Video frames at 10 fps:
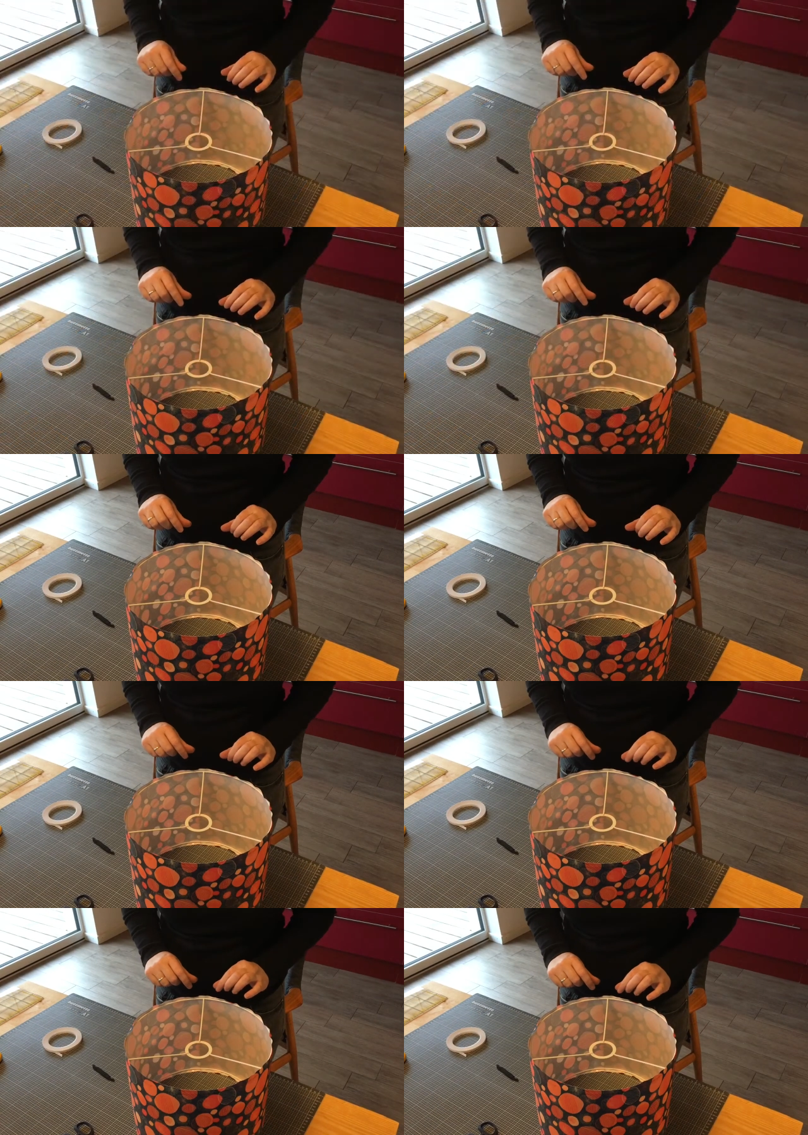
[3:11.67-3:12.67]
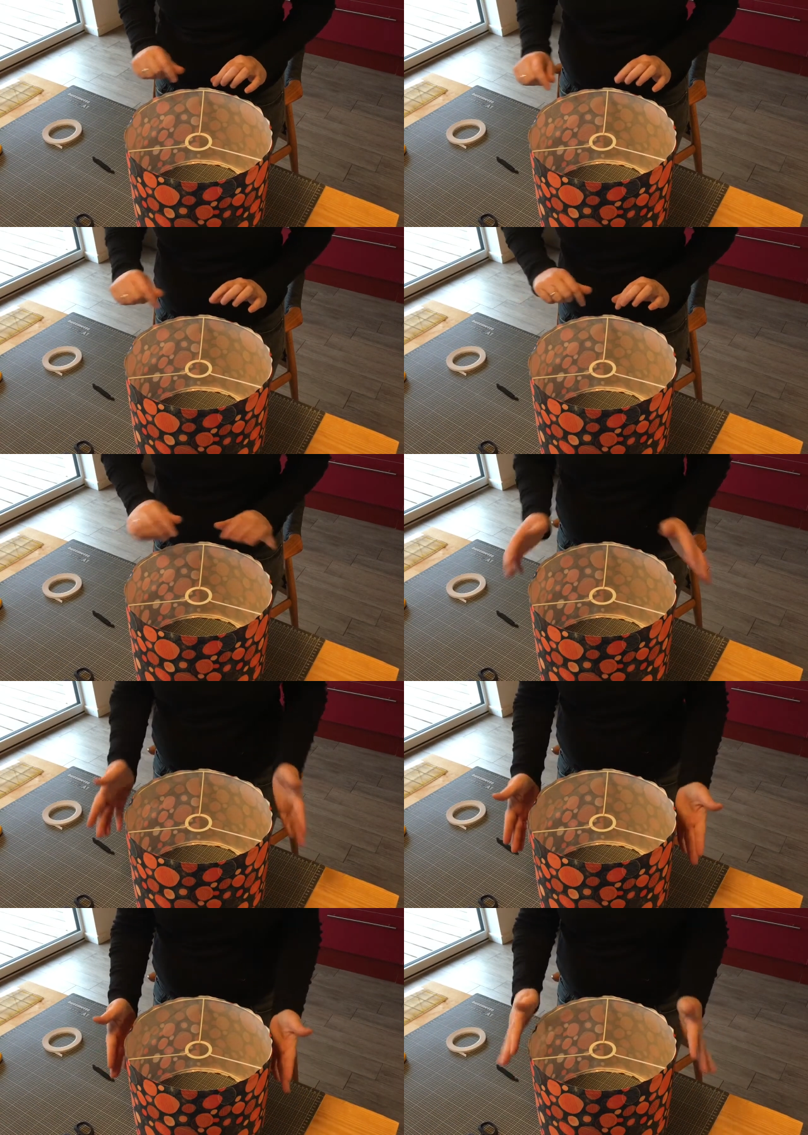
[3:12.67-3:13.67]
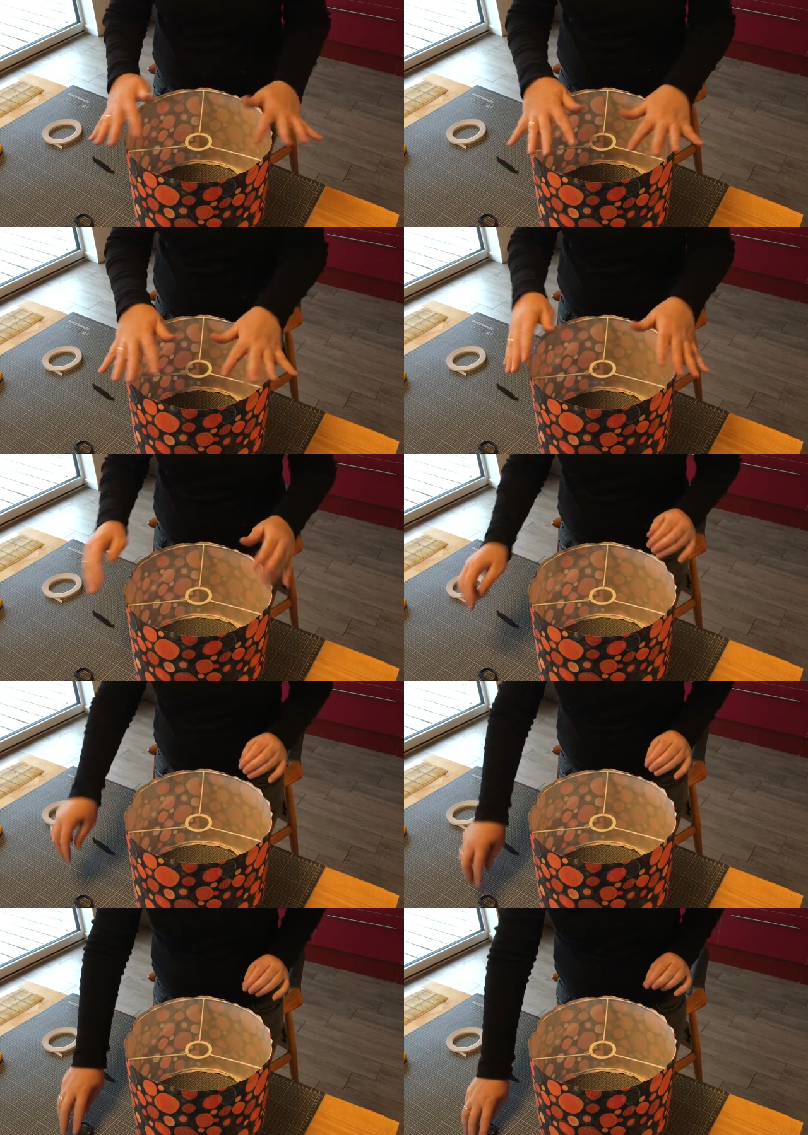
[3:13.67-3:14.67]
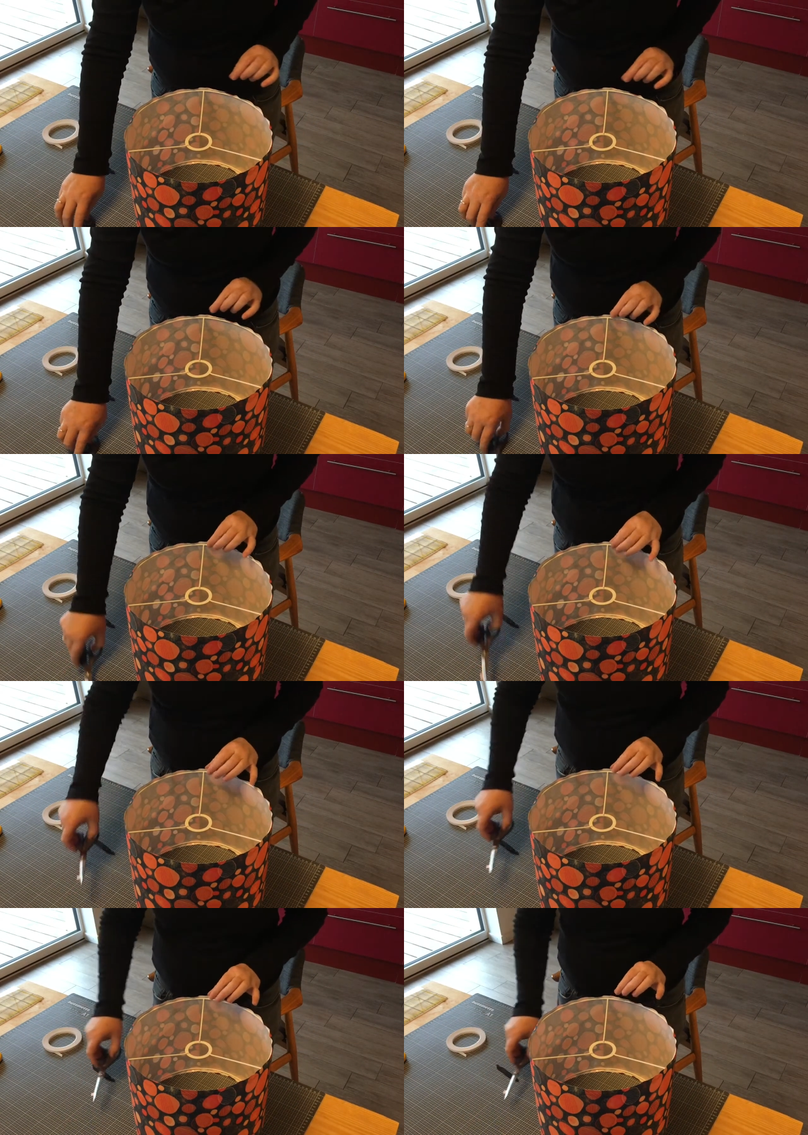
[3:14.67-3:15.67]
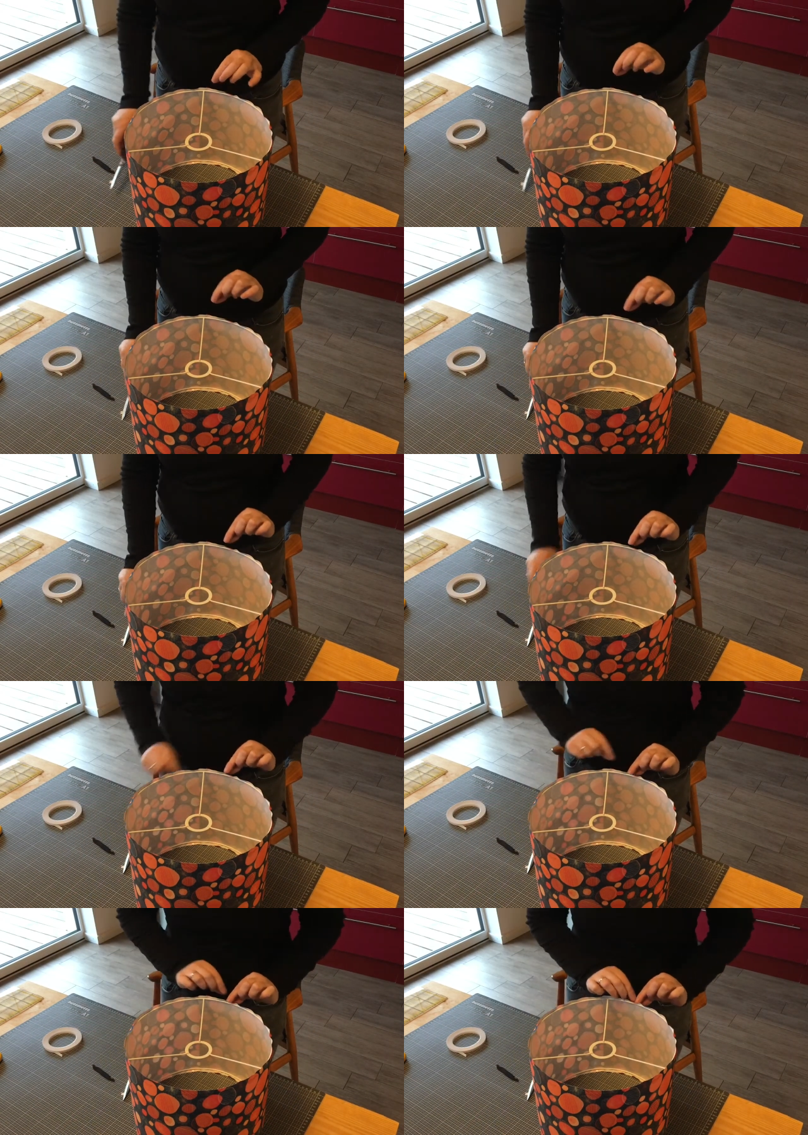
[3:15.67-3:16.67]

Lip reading: (no speaker visible)